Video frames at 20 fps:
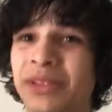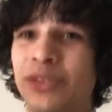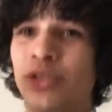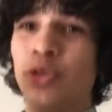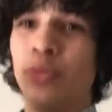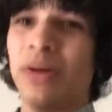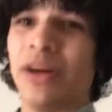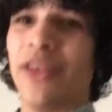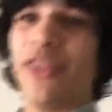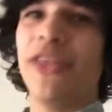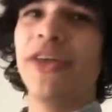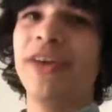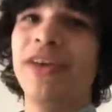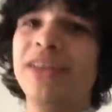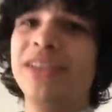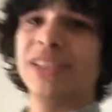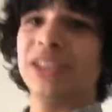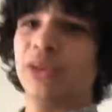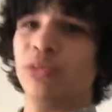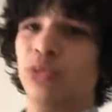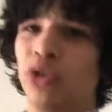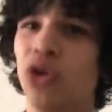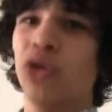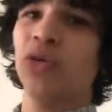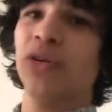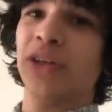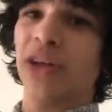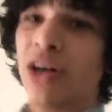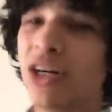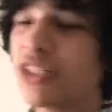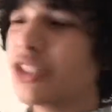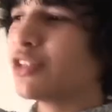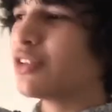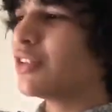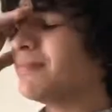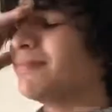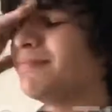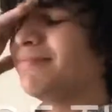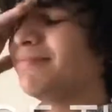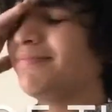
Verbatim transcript: me do my thing, keep going, hustle.